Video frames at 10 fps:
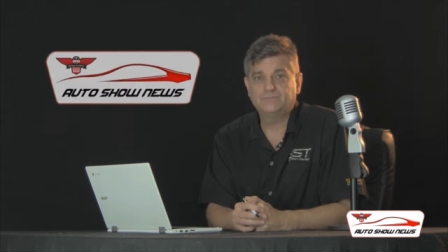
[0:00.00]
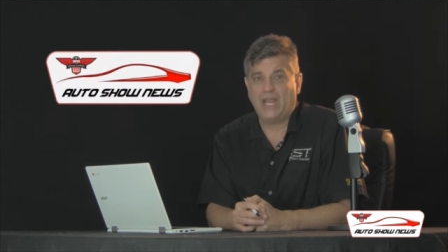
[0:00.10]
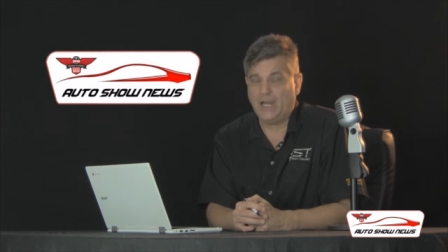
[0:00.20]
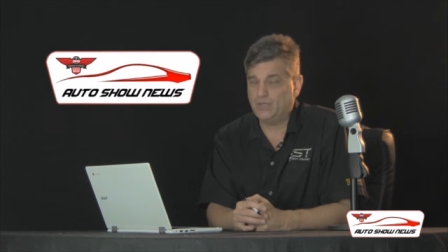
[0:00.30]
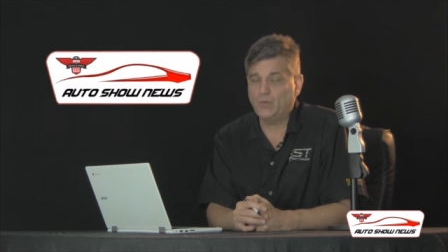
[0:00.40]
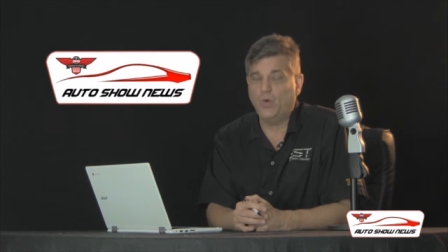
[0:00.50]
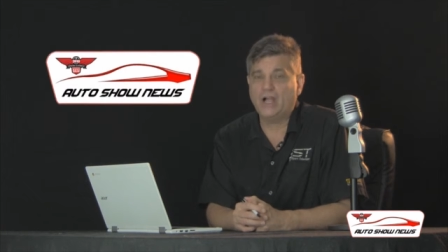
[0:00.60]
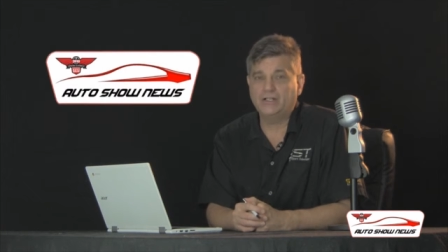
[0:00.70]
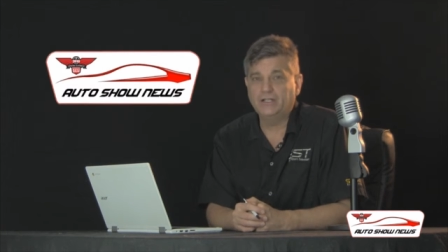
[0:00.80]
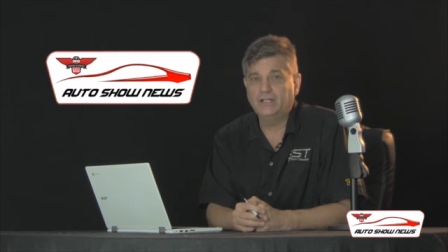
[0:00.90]
I'm Rick
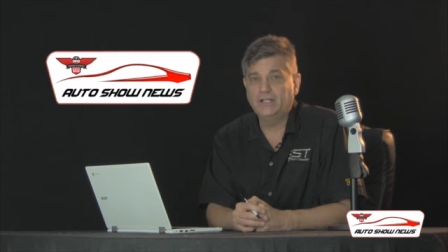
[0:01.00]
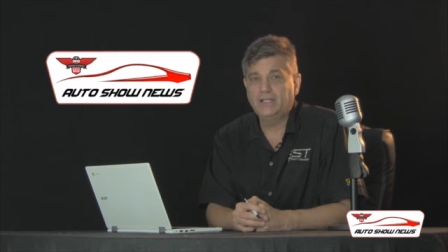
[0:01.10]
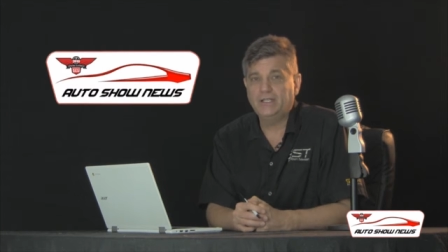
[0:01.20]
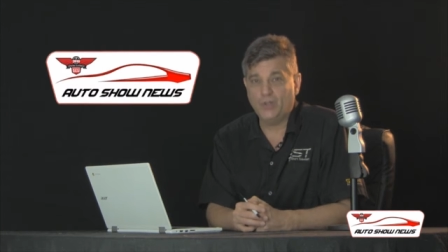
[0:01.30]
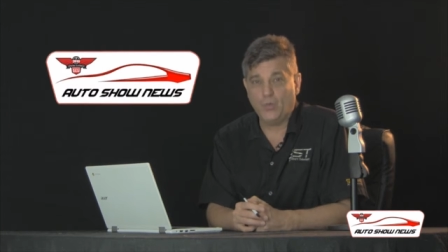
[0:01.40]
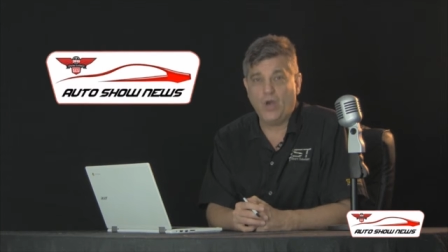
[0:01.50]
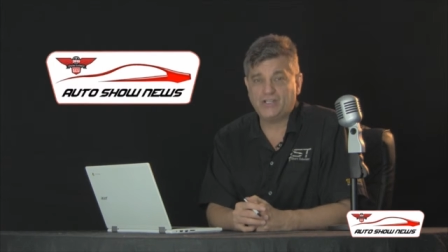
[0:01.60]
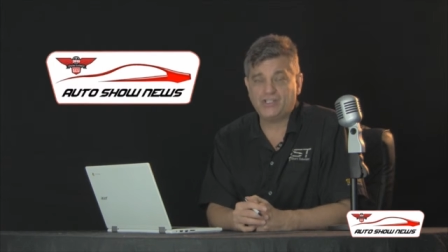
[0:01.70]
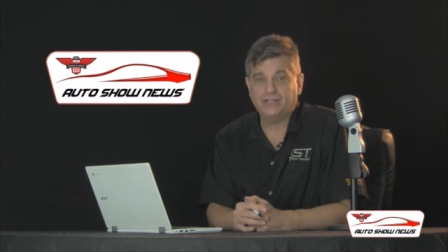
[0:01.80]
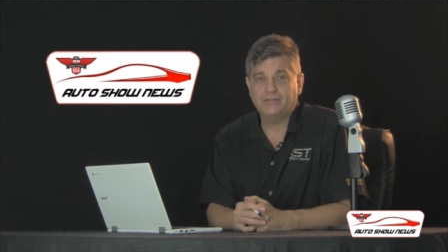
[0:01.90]
Walker. You're
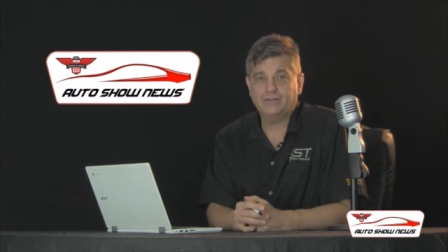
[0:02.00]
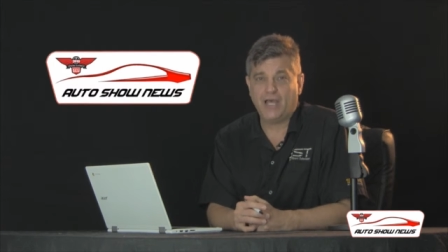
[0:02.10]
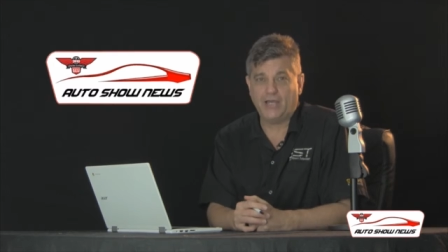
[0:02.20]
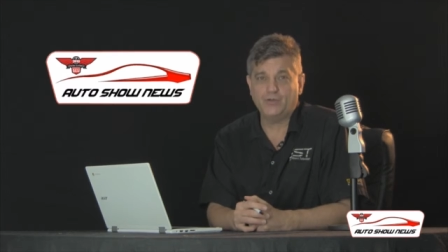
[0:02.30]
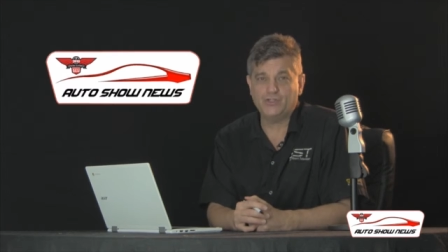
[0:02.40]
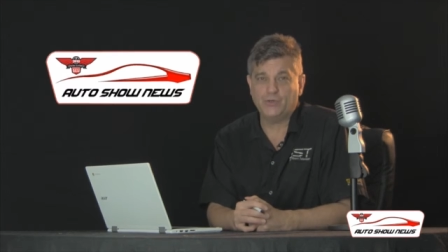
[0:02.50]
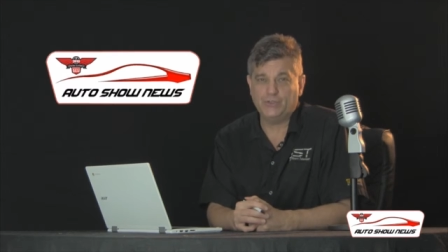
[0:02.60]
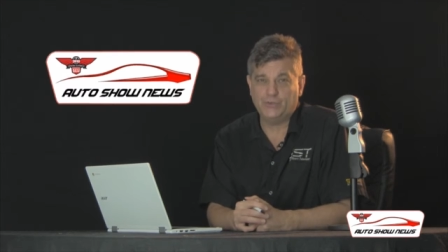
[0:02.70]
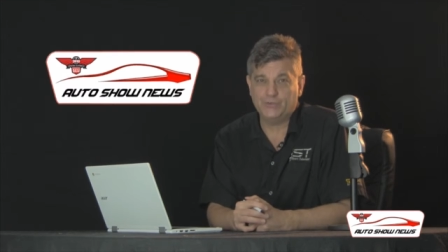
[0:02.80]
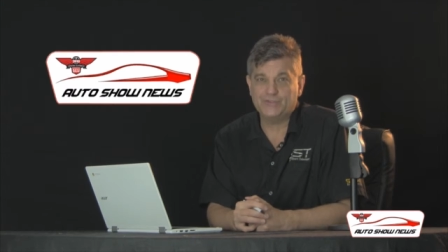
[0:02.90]
watching Auto Show
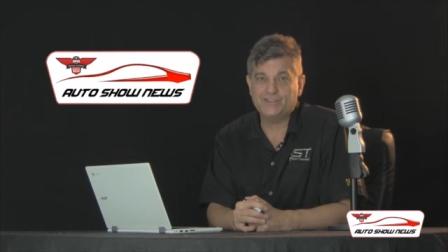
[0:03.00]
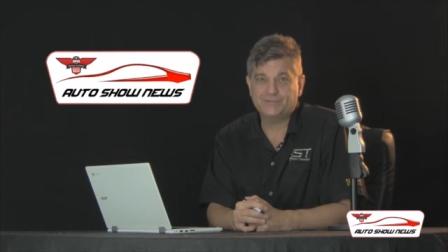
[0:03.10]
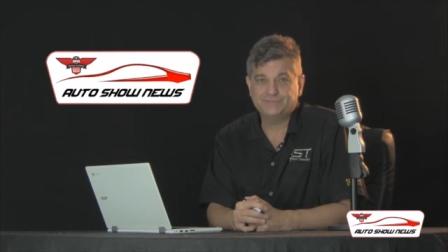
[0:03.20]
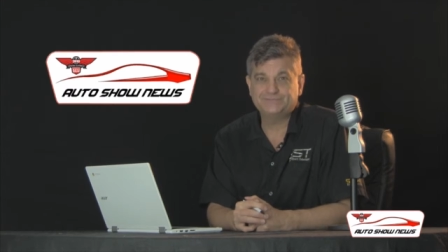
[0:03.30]
News.